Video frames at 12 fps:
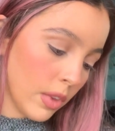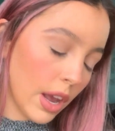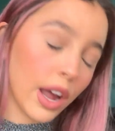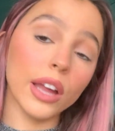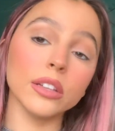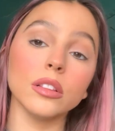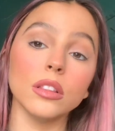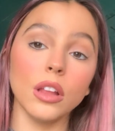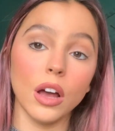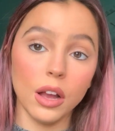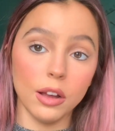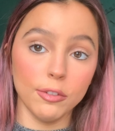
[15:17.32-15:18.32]
I
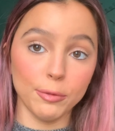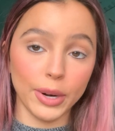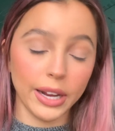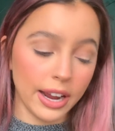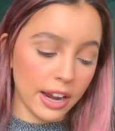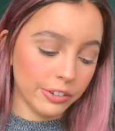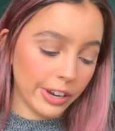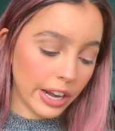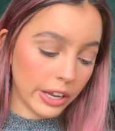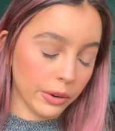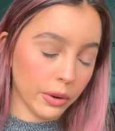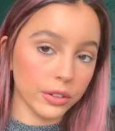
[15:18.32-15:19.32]
love putting
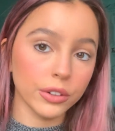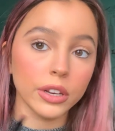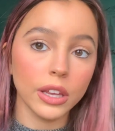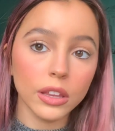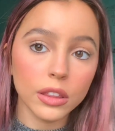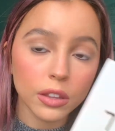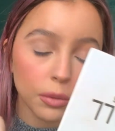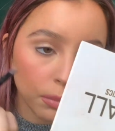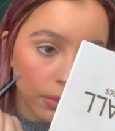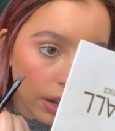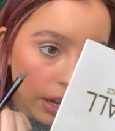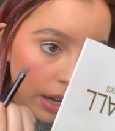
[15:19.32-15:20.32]
eyeshadow underneath
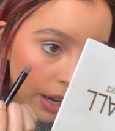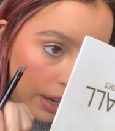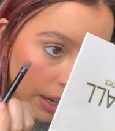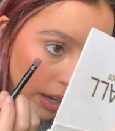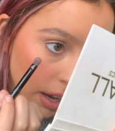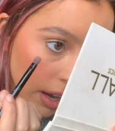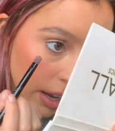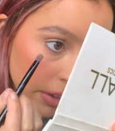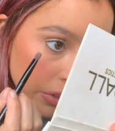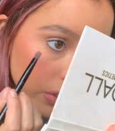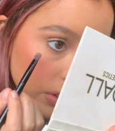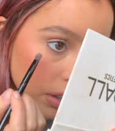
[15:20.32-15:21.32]
my eyes.